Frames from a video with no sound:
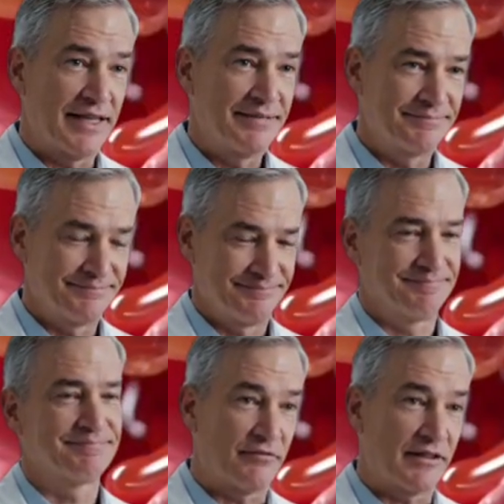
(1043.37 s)
but in the
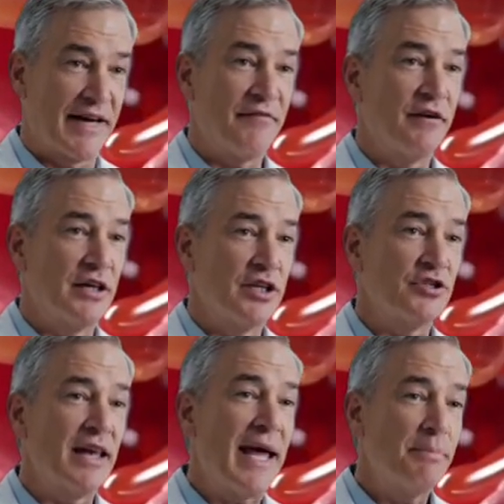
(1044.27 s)
mind.
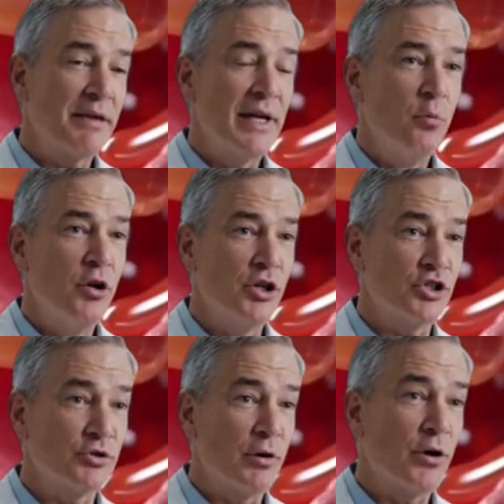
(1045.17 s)
Because the
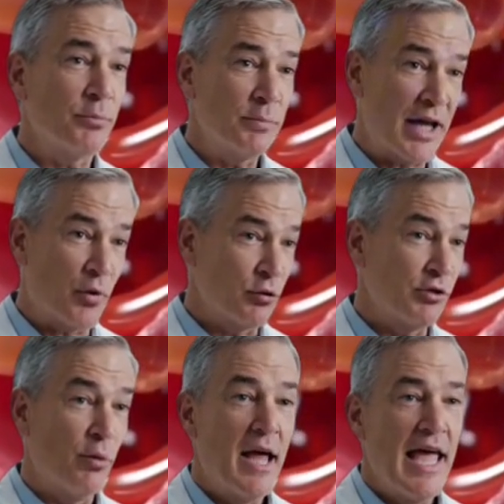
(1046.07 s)
moment you understand
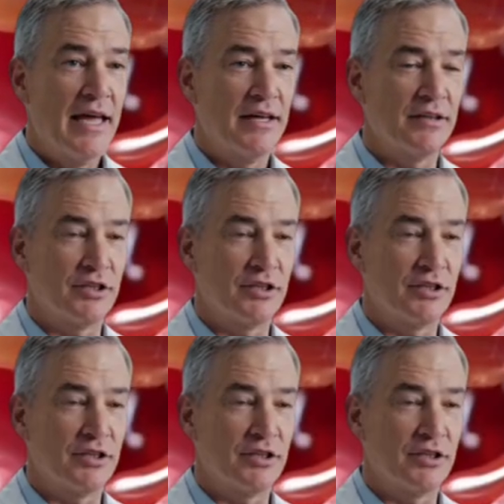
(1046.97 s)
that your body